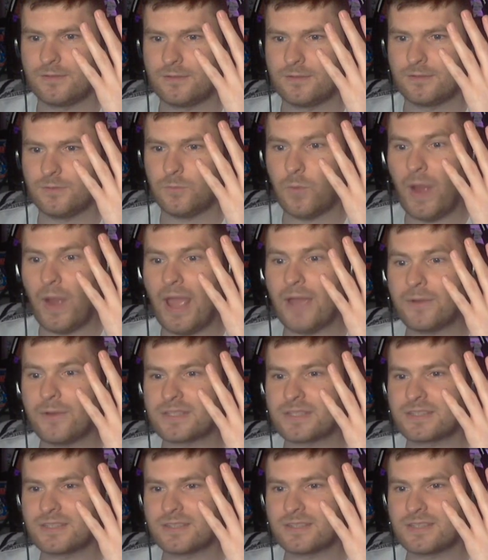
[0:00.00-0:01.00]
Wow,
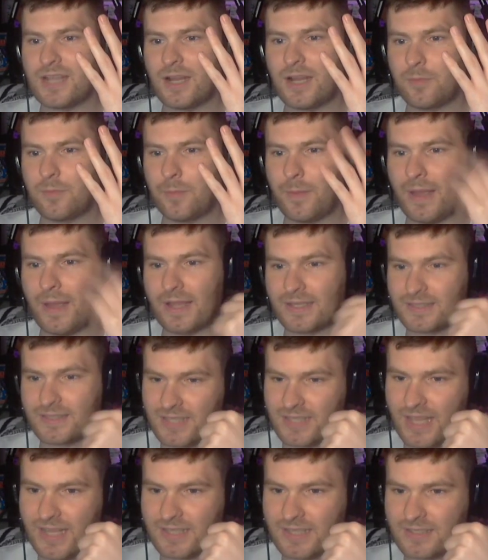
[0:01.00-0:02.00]
this is a terrible pack.
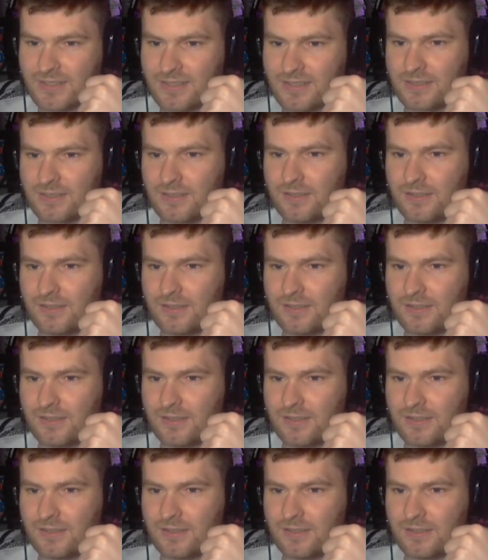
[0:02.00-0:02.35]
Six.